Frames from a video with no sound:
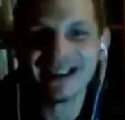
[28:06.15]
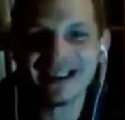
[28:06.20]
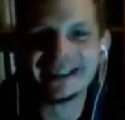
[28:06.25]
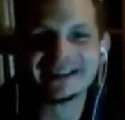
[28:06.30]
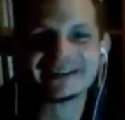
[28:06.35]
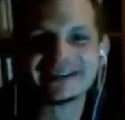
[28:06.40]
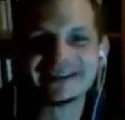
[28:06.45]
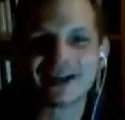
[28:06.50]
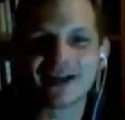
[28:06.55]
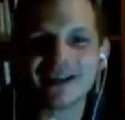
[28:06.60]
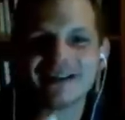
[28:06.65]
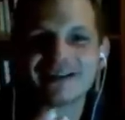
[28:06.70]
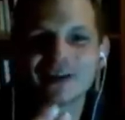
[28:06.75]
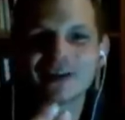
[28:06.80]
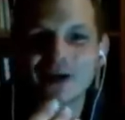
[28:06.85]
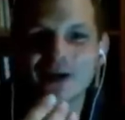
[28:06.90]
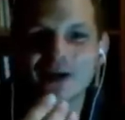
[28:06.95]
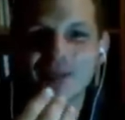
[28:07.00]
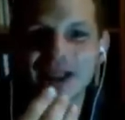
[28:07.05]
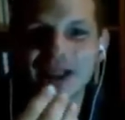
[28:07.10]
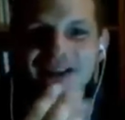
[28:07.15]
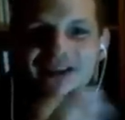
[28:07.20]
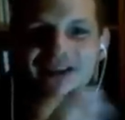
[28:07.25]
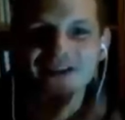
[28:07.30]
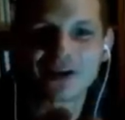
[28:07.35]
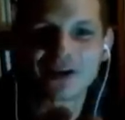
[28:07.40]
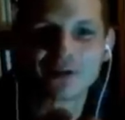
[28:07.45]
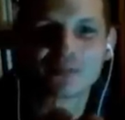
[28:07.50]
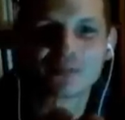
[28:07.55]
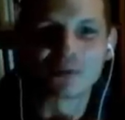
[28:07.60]
it's a
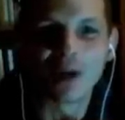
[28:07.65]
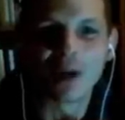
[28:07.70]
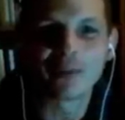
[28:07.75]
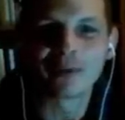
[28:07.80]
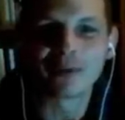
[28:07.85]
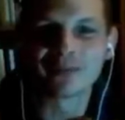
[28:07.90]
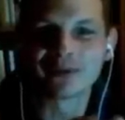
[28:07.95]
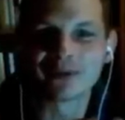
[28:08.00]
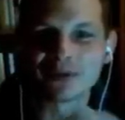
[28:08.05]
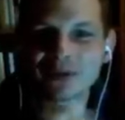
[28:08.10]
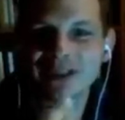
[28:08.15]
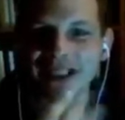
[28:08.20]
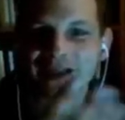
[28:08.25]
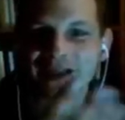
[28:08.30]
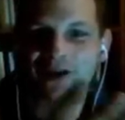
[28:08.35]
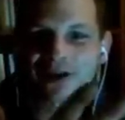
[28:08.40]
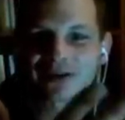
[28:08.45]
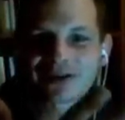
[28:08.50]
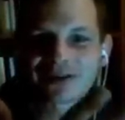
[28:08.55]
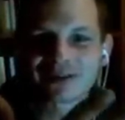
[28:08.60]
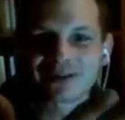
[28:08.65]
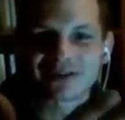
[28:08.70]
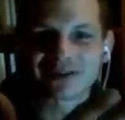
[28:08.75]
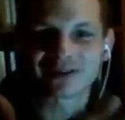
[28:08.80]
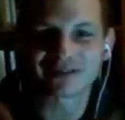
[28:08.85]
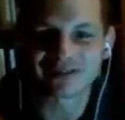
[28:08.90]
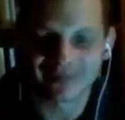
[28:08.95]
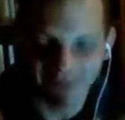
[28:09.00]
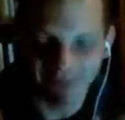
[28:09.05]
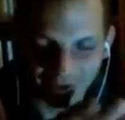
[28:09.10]
material problem. You cannot.
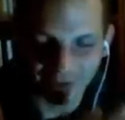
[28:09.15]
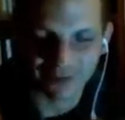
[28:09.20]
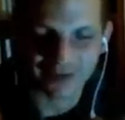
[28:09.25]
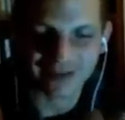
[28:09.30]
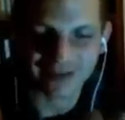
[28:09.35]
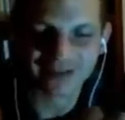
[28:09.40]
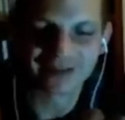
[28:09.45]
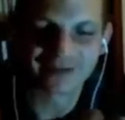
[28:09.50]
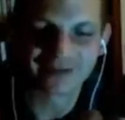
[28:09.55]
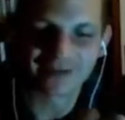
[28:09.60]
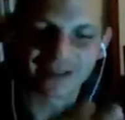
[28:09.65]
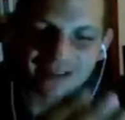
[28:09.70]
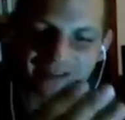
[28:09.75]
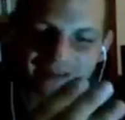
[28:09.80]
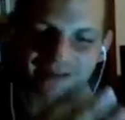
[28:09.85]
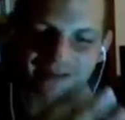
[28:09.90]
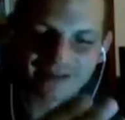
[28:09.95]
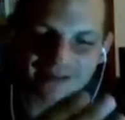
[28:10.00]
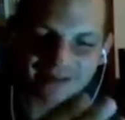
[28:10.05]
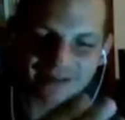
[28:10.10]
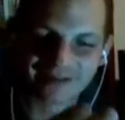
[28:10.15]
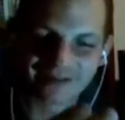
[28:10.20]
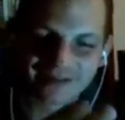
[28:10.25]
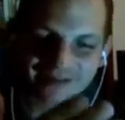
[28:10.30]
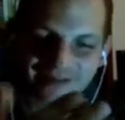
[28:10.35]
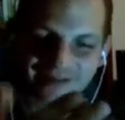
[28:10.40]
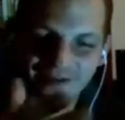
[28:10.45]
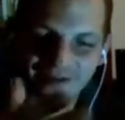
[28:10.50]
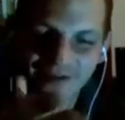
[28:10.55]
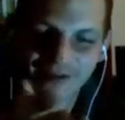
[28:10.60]
No, it's
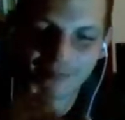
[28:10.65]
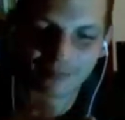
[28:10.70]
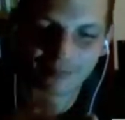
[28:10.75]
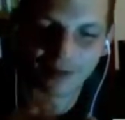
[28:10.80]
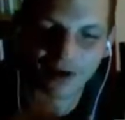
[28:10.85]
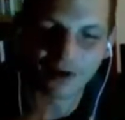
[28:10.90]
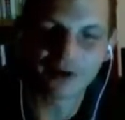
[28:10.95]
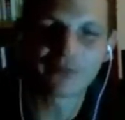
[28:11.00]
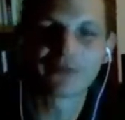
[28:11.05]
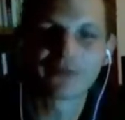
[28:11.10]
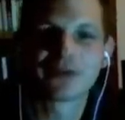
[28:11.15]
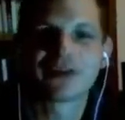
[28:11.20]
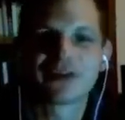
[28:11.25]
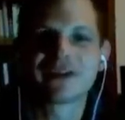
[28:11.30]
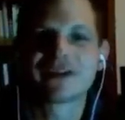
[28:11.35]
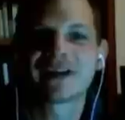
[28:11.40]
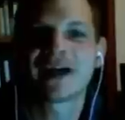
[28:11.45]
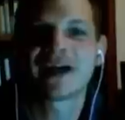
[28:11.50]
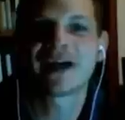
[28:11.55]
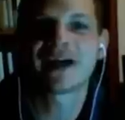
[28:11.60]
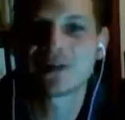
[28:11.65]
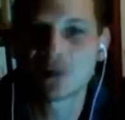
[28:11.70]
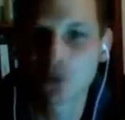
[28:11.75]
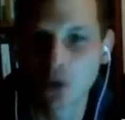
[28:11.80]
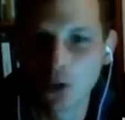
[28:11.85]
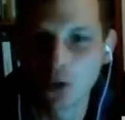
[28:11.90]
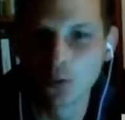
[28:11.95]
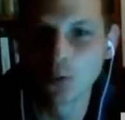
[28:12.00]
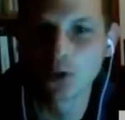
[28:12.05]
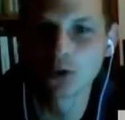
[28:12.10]
part of the
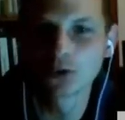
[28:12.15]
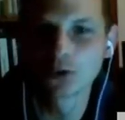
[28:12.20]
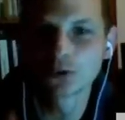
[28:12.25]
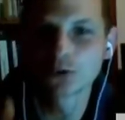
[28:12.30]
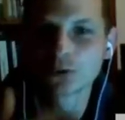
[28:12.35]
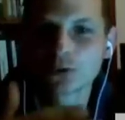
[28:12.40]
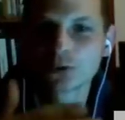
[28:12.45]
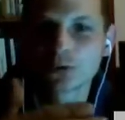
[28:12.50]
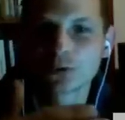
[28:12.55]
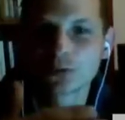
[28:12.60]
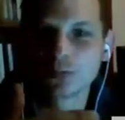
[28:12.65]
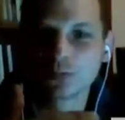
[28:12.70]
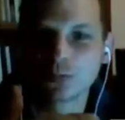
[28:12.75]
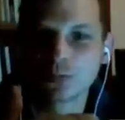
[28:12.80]
design. You don't want to